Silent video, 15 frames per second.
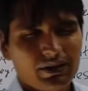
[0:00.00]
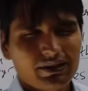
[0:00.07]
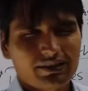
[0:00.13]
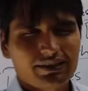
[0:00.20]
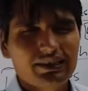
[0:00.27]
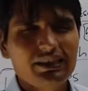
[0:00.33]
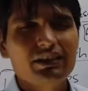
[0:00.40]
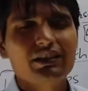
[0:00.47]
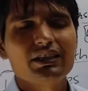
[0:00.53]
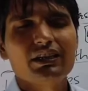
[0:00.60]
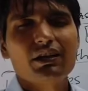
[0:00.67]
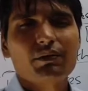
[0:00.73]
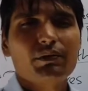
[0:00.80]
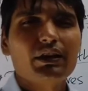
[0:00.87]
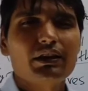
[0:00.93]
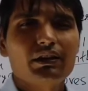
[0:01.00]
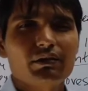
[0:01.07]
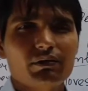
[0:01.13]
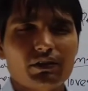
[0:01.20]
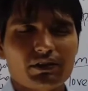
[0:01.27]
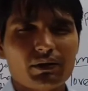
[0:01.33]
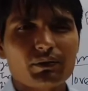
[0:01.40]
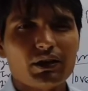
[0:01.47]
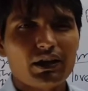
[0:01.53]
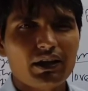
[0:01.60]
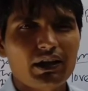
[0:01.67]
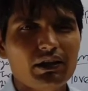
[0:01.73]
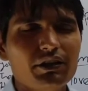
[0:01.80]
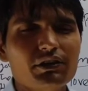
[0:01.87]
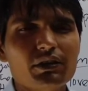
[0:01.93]
seen here
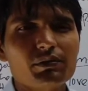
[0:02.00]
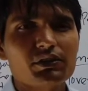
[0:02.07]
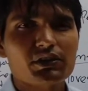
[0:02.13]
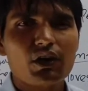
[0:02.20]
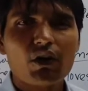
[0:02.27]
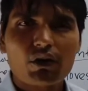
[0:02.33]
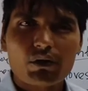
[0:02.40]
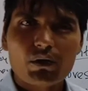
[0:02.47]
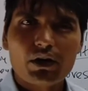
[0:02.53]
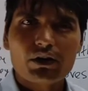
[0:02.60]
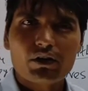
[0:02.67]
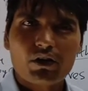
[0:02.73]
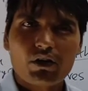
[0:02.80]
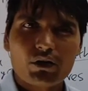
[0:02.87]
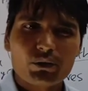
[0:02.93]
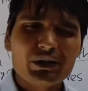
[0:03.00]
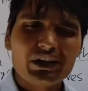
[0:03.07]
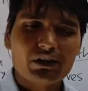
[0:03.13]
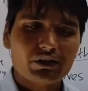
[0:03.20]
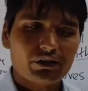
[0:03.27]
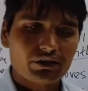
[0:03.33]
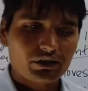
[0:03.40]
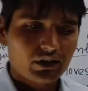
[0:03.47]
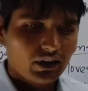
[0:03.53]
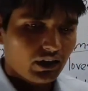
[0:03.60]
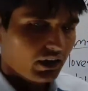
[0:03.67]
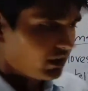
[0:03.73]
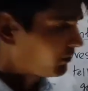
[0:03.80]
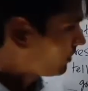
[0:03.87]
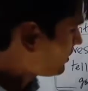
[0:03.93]
a little bit awkward or weird,
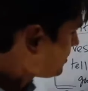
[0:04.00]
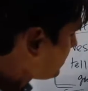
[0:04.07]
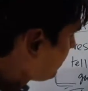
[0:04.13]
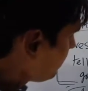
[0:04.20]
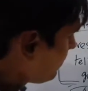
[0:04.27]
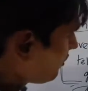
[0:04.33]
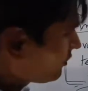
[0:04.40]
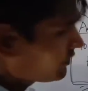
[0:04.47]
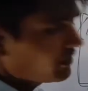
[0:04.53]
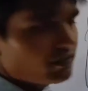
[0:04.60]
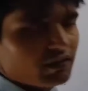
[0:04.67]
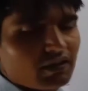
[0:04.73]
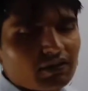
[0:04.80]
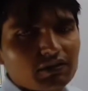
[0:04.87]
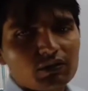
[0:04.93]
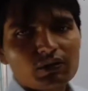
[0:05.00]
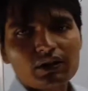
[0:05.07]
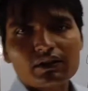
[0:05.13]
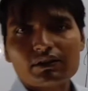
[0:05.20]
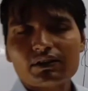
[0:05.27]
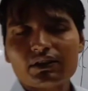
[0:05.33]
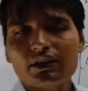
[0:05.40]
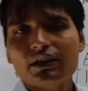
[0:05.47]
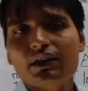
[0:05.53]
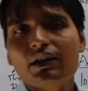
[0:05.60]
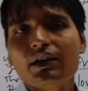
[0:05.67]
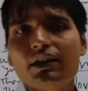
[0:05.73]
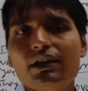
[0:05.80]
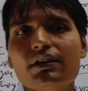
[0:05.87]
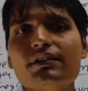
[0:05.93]
but the below sentence you can see
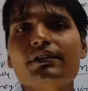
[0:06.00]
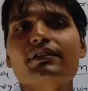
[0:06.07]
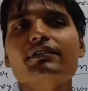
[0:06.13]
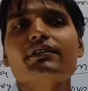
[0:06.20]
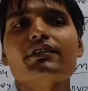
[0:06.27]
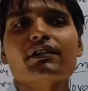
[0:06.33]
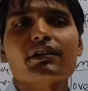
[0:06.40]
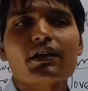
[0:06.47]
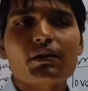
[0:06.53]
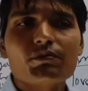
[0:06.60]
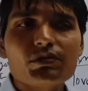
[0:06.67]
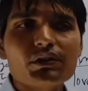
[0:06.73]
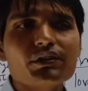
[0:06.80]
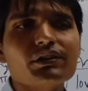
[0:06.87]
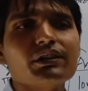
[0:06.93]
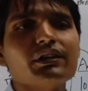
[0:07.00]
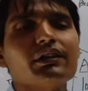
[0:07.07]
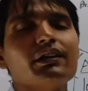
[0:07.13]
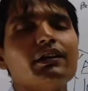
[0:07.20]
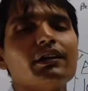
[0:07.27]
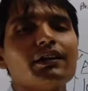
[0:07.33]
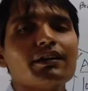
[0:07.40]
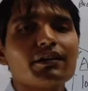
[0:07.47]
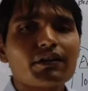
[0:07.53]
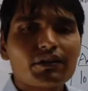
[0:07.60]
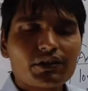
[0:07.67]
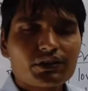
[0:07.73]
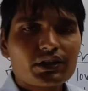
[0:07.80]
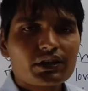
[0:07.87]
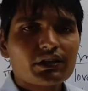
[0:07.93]
it is completely
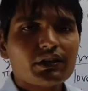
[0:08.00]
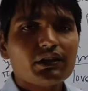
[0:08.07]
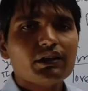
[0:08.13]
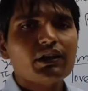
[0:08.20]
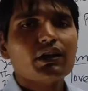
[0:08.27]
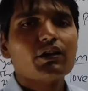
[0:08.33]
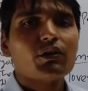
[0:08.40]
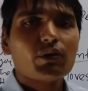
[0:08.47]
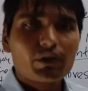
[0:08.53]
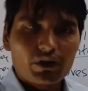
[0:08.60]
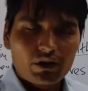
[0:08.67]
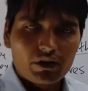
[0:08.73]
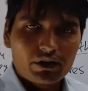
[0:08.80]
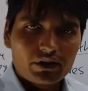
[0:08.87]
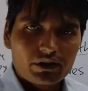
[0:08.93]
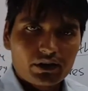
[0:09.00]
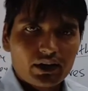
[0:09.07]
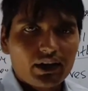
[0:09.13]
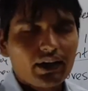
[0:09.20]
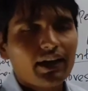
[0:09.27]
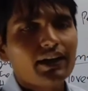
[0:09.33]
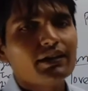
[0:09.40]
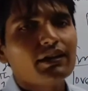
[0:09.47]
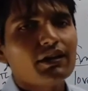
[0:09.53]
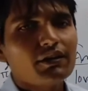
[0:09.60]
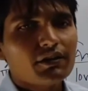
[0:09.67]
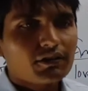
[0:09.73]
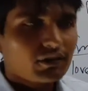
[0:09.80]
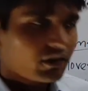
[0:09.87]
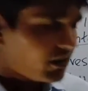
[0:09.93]
written in a good order and it
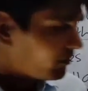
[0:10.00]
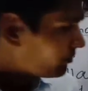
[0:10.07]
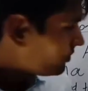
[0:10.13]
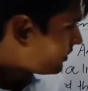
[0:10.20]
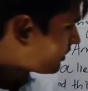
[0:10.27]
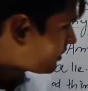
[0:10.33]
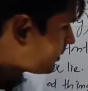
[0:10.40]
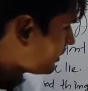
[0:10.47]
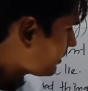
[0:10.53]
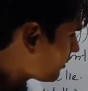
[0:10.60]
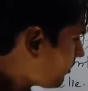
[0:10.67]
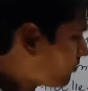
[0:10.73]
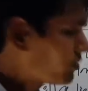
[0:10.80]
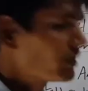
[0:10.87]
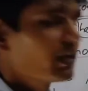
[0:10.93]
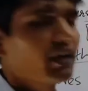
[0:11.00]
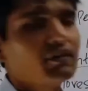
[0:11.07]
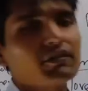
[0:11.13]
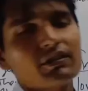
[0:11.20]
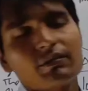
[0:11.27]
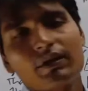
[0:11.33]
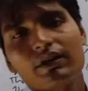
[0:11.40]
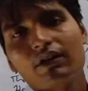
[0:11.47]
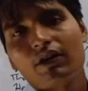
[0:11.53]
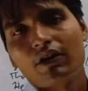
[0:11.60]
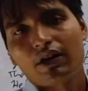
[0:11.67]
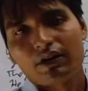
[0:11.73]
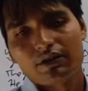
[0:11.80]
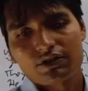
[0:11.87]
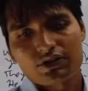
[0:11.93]
is completely comprehensible
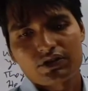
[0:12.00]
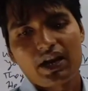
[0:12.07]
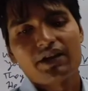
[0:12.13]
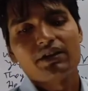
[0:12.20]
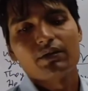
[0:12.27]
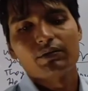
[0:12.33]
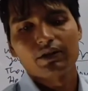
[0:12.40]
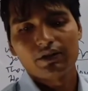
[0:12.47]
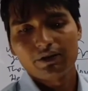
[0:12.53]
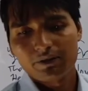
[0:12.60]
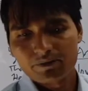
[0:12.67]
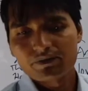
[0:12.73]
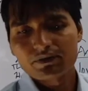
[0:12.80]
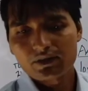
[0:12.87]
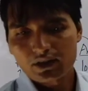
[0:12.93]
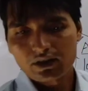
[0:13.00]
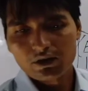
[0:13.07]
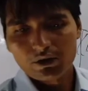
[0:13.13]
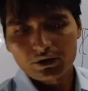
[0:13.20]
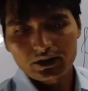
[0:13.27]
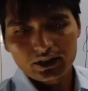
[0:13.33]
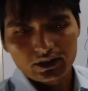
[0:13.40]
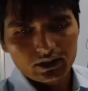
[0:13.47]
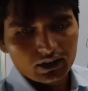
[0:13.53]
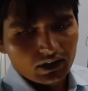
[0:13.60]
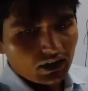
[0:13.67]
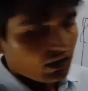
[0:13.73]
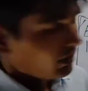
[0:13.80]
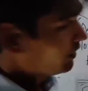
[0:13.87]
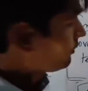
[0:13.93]
or understandable. Okay.
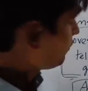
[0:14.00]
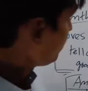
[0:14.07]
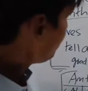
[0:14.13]
So